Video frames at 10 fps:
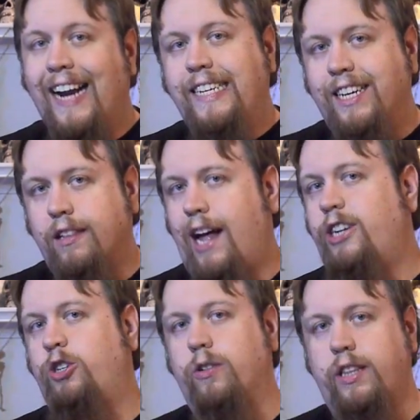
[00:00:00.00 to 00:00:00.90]

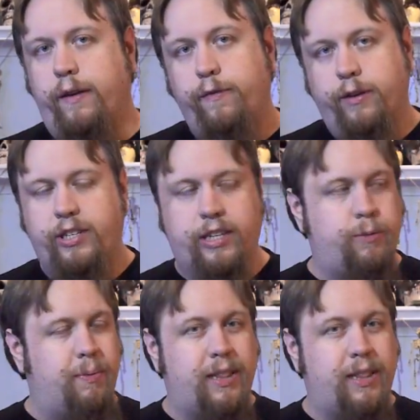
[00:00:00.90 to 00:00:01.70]
ideological differences,